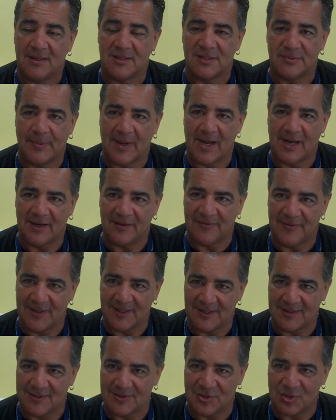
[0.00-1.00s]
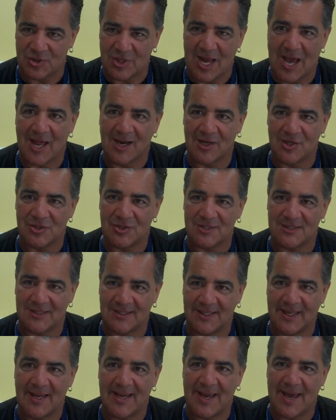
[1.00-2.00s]
in spite of these challenges
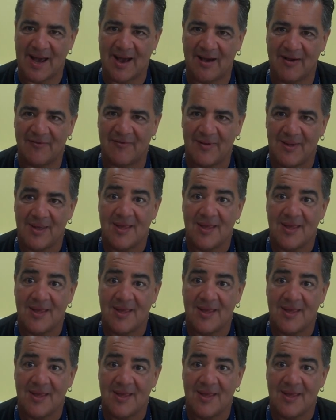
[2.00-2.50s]
that they have,